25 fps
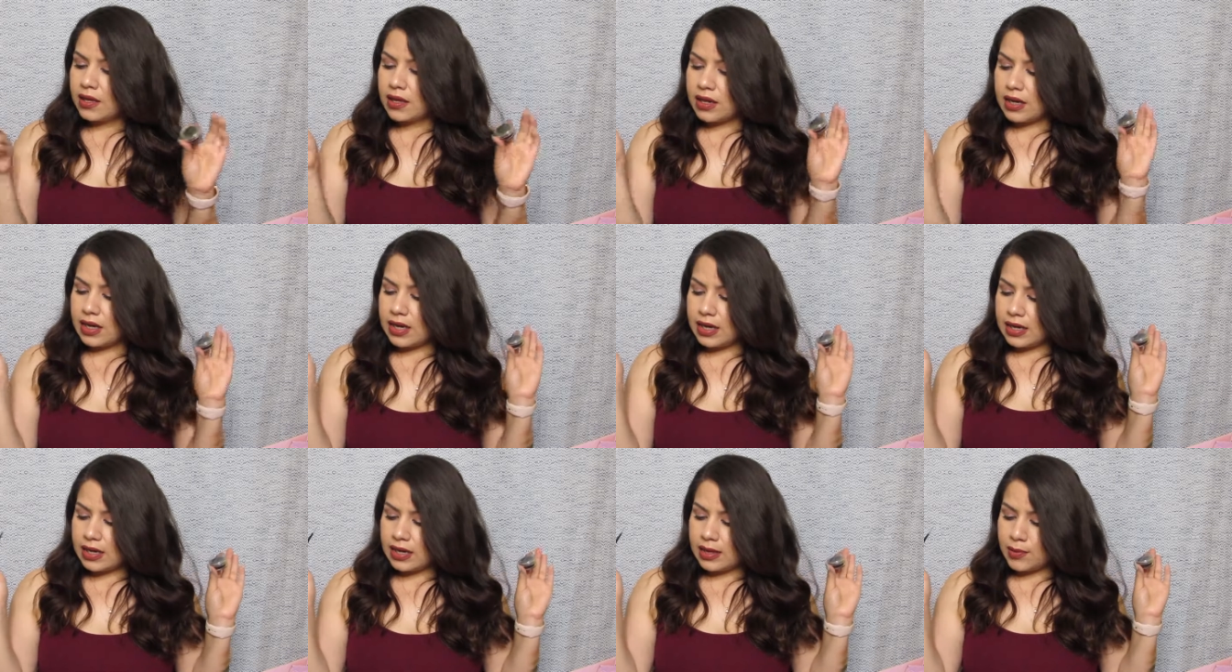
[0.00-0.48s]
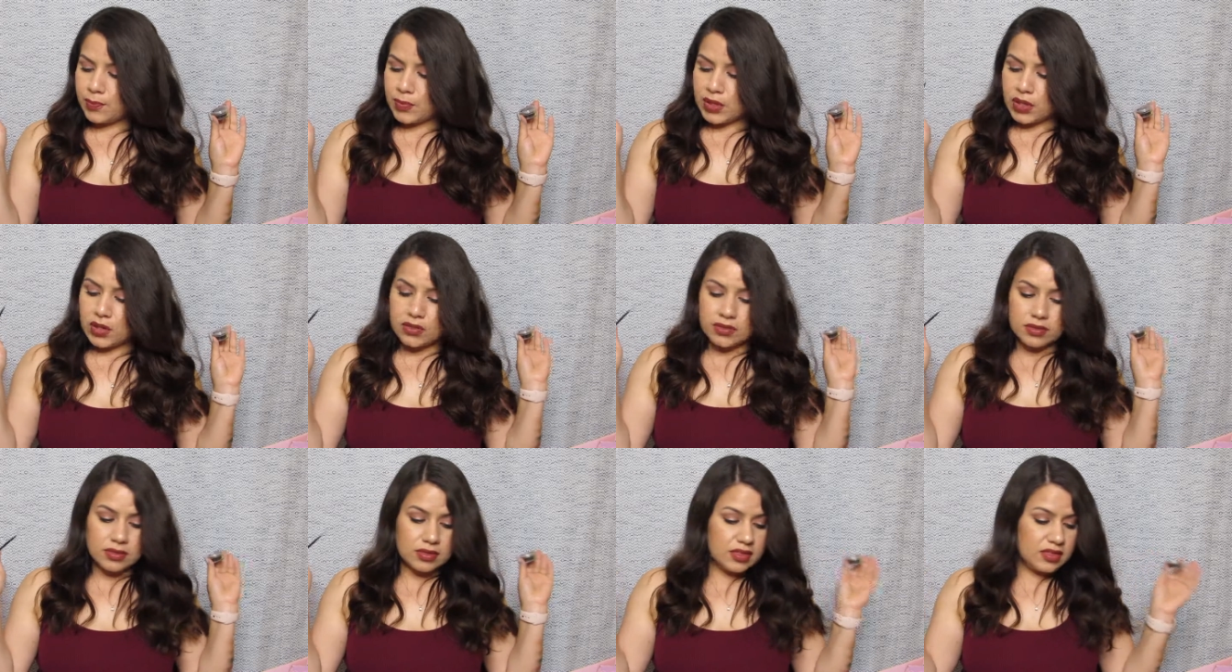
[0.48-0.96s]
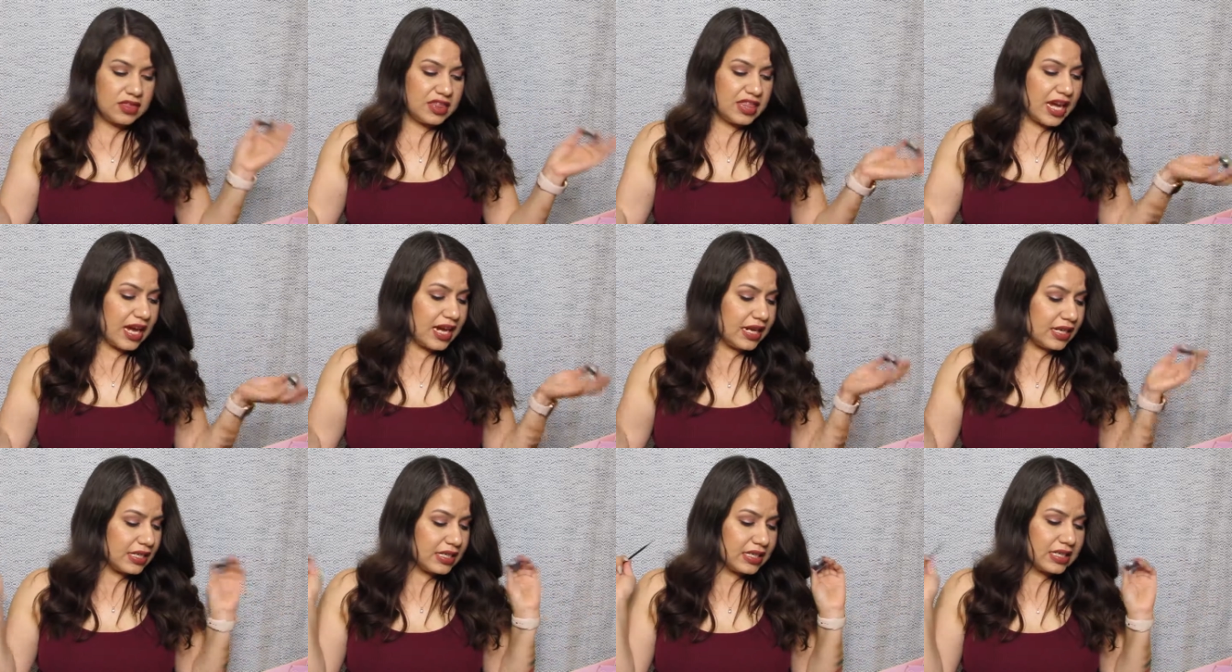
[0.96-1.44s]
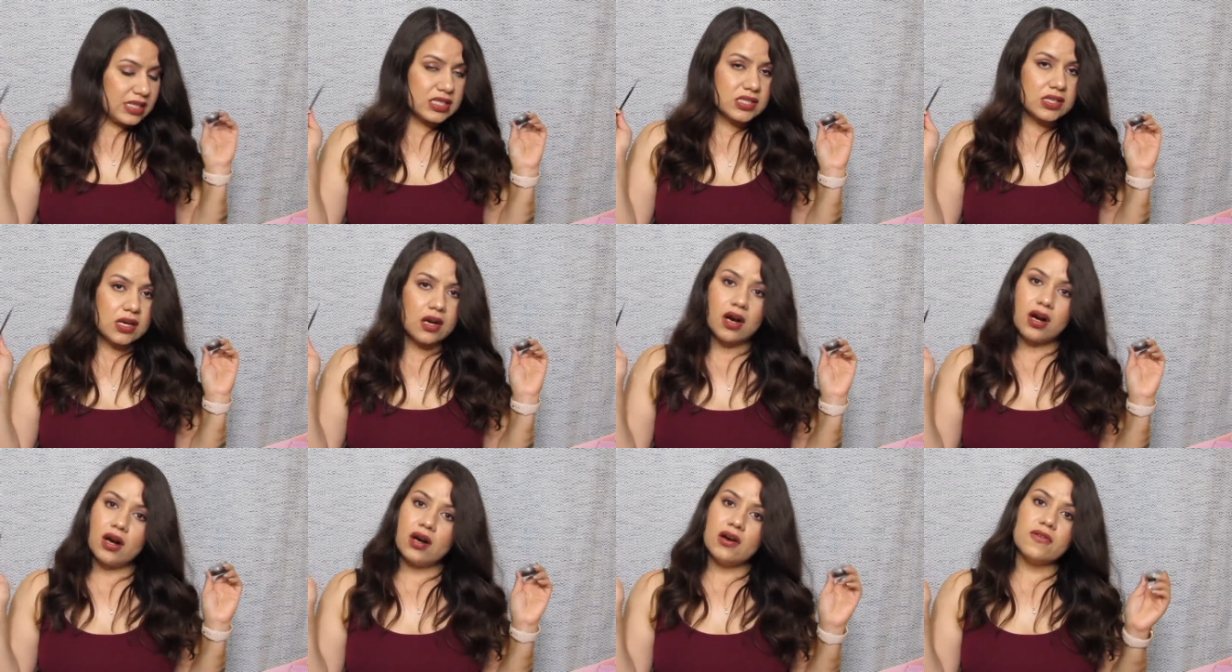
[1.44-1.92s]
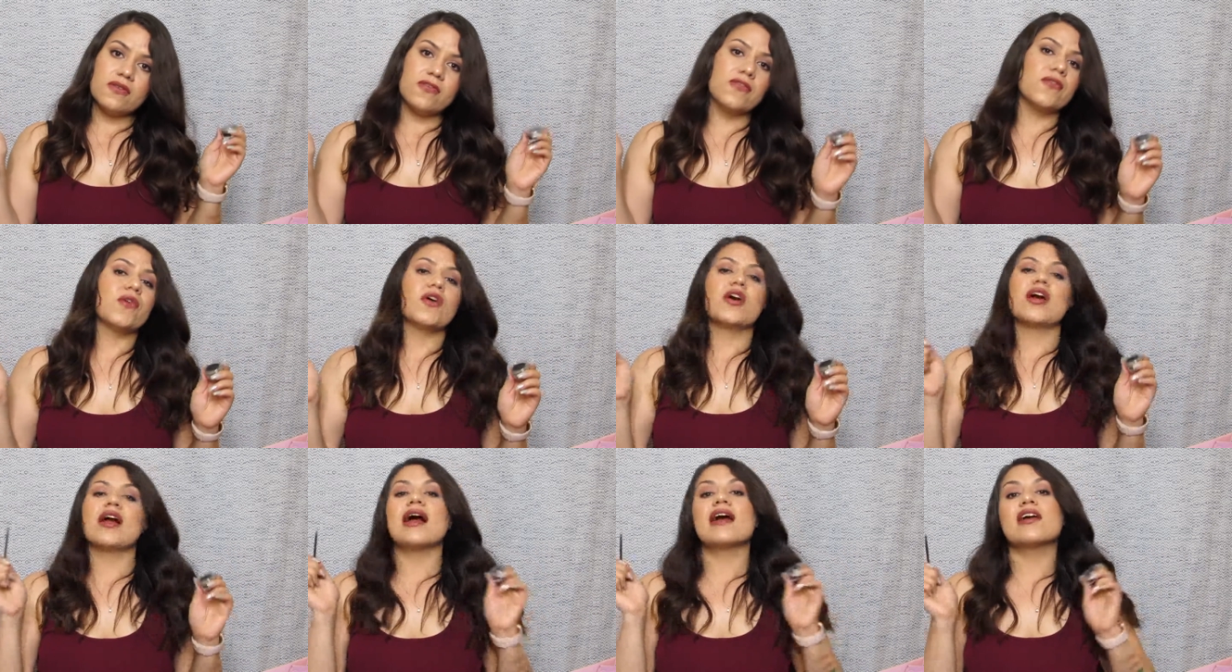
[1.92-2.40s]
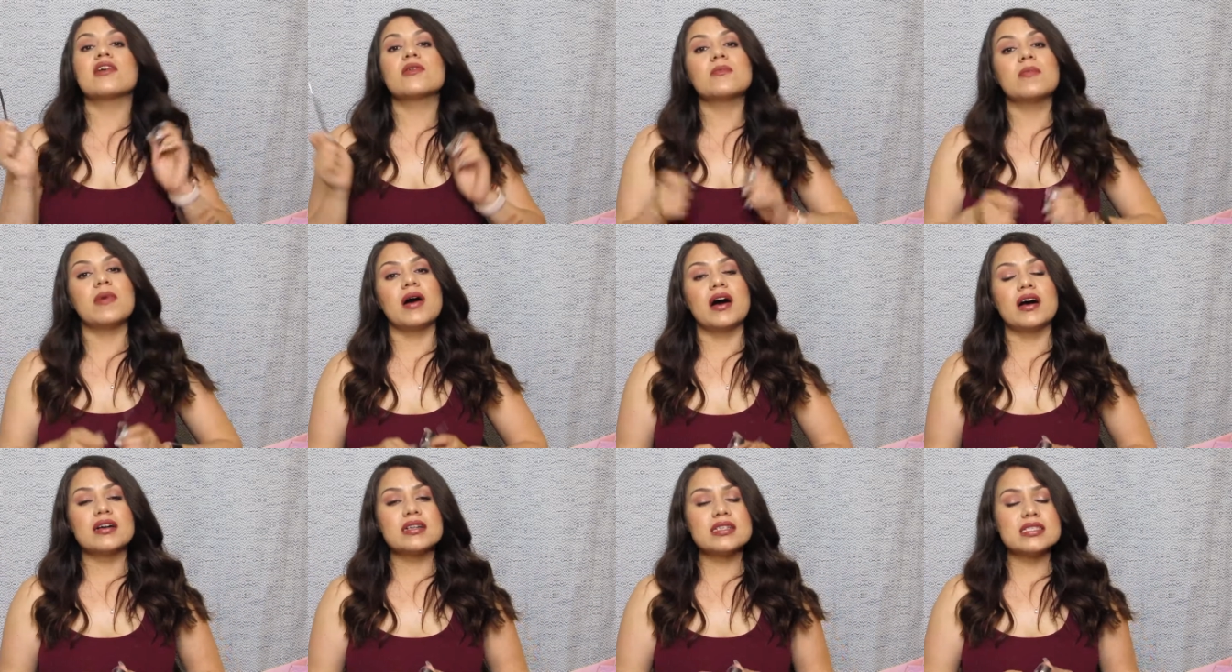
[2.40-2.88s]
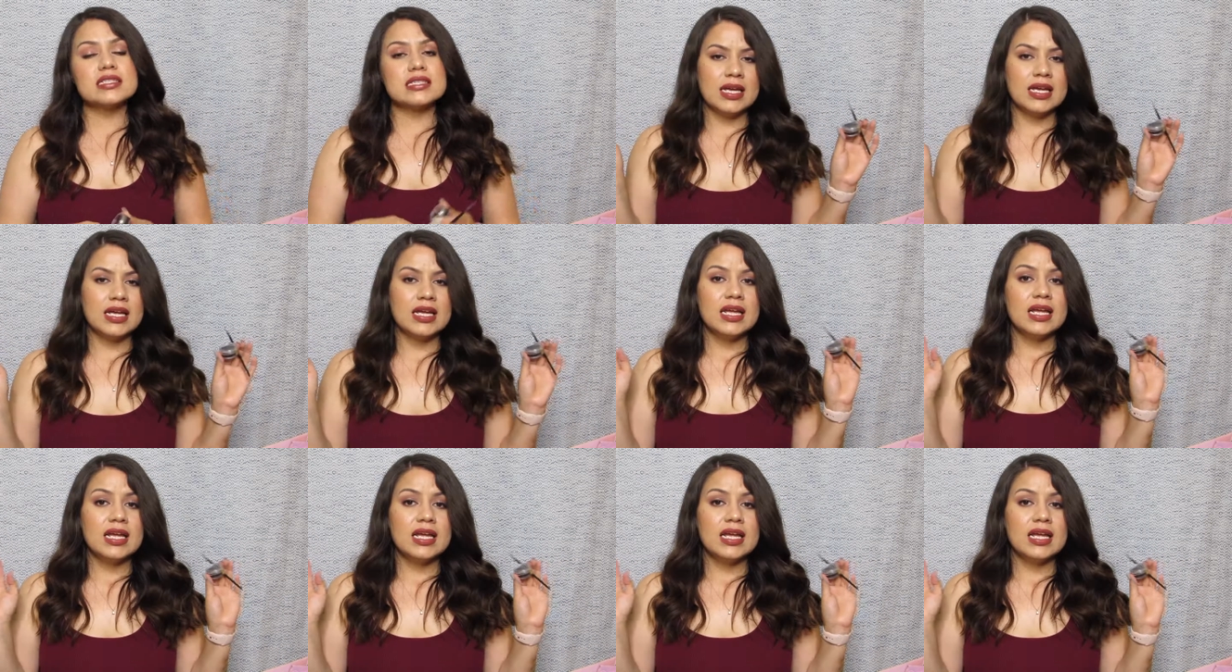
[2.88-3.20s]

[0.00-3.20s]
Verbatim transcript: Um, that is all for our box.